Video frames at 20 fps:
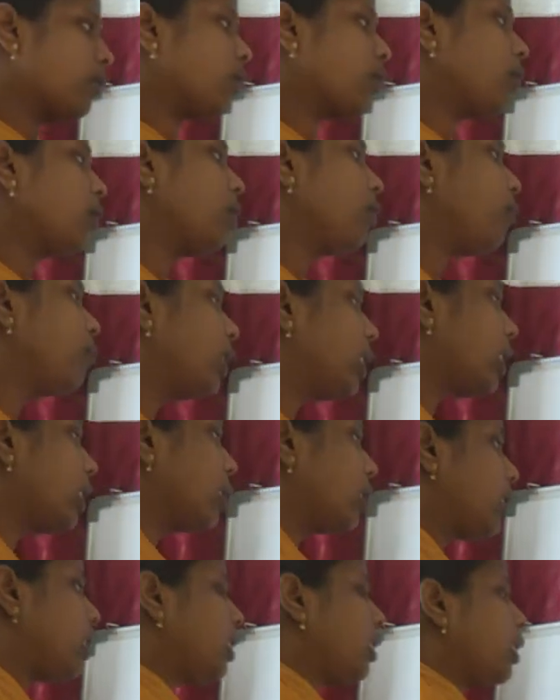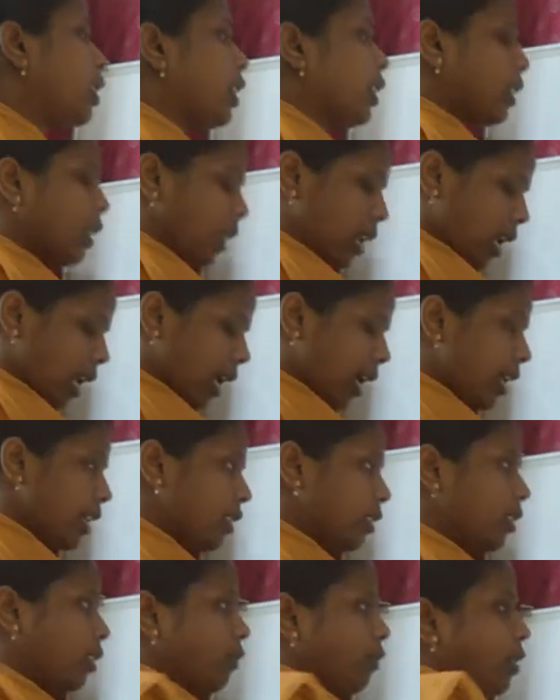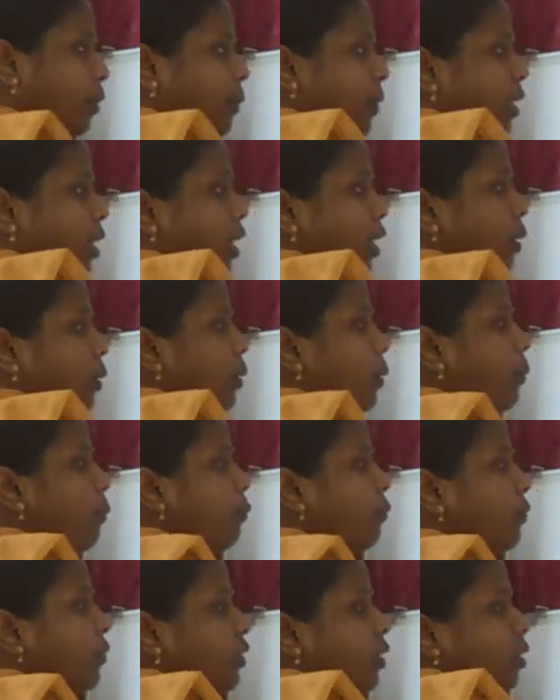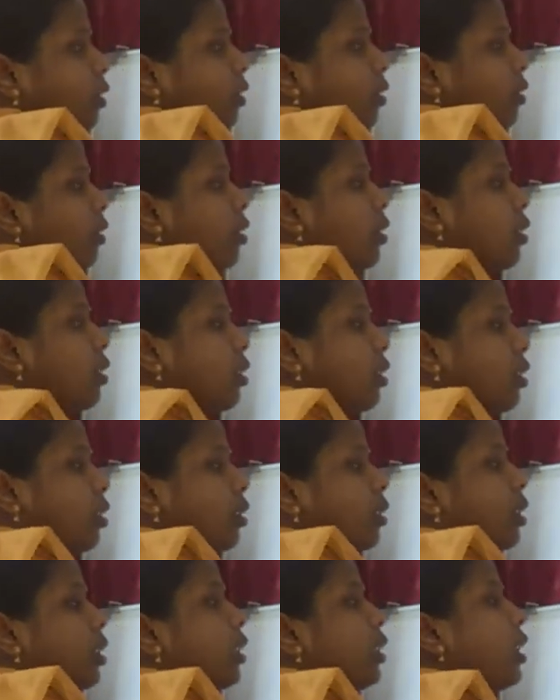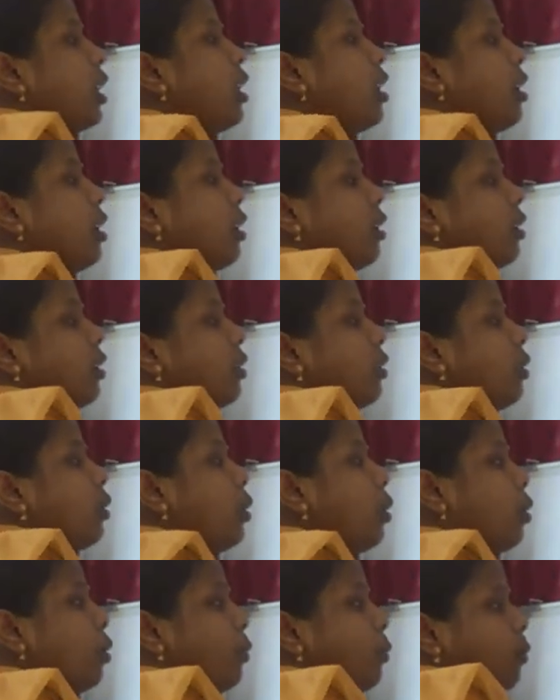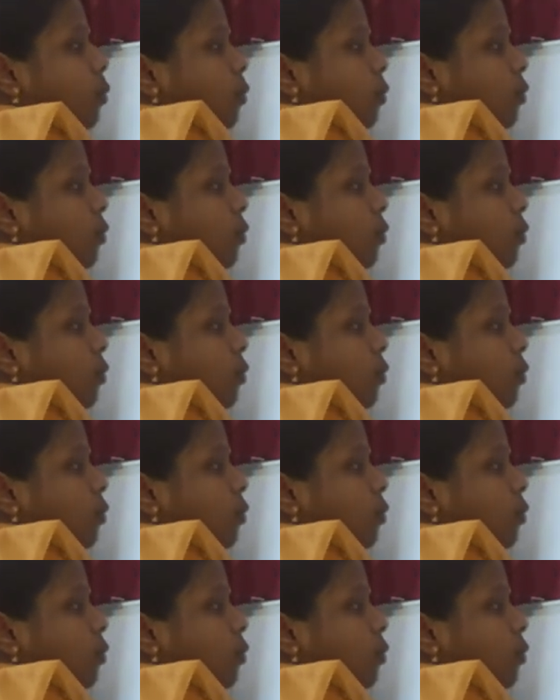so we can see like a lines, it will be there, no, in the globe.